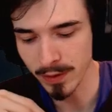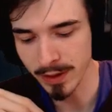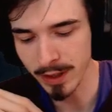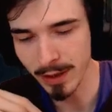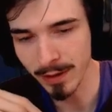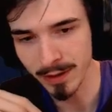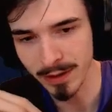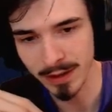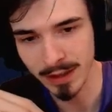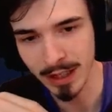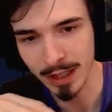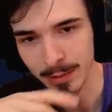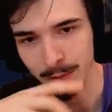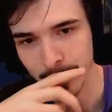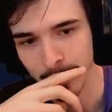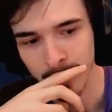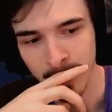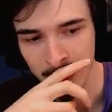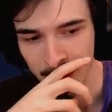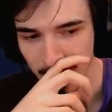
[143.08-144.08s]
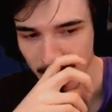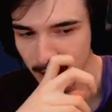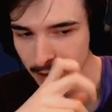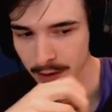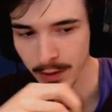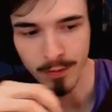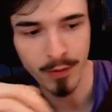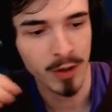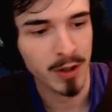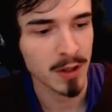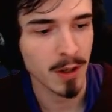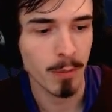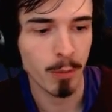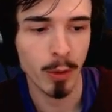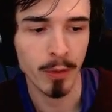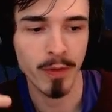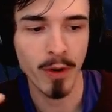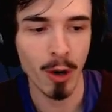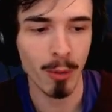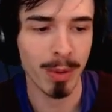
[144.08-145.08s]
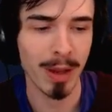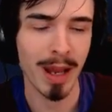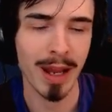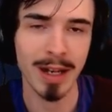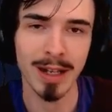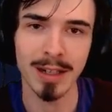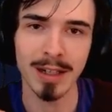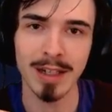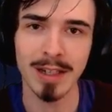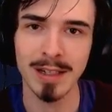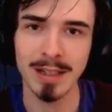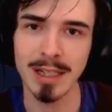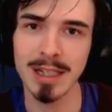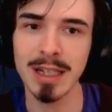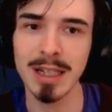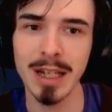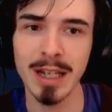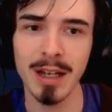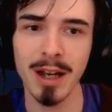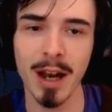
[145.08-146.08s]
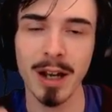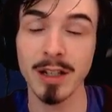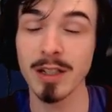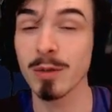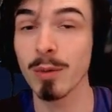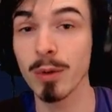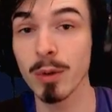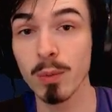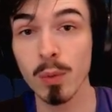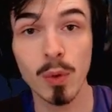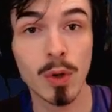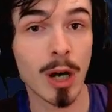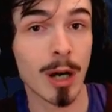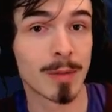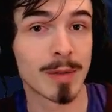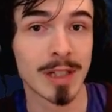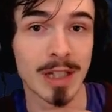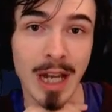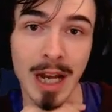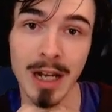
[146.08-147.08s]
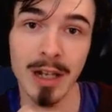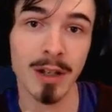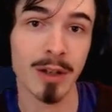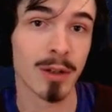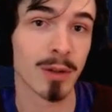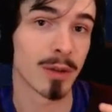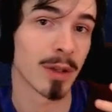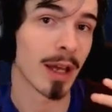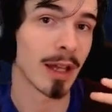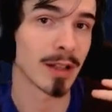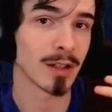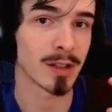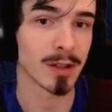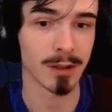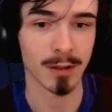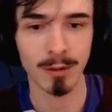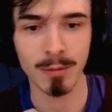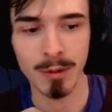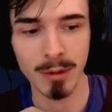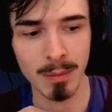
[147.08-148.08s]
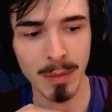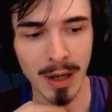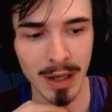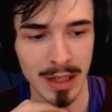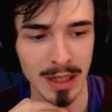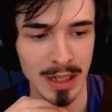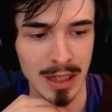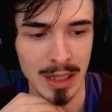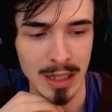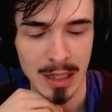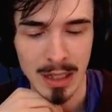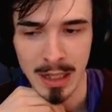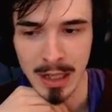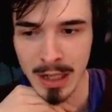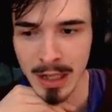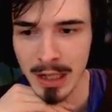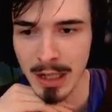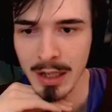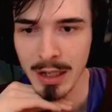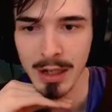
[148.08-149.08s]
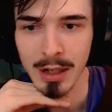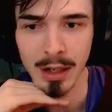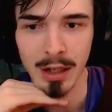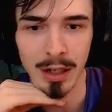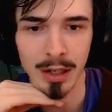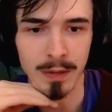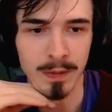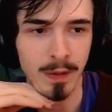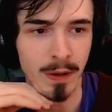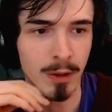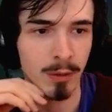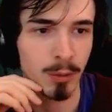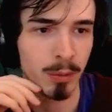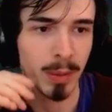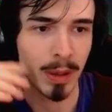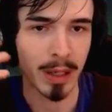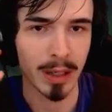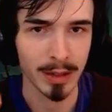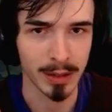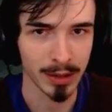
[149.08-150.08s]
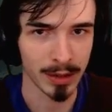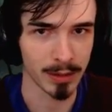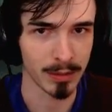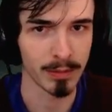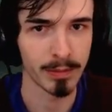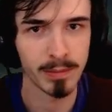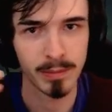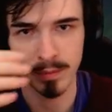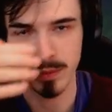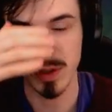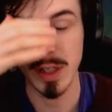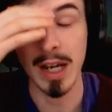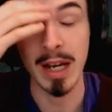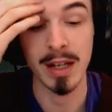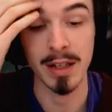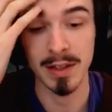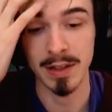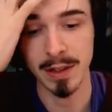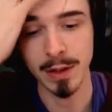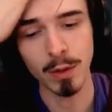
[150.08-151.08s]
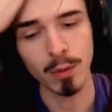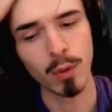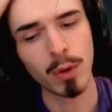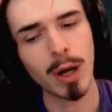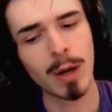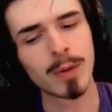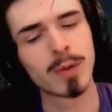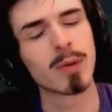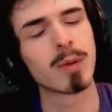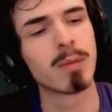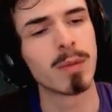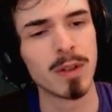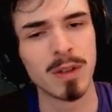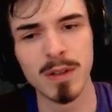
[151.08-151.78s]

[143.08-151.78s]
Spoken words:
their escape. So for example, if I were playing Lee Sin there, I just want to walk up to Galleon and slow him with my E. If I were playing Jax, then you walk up to him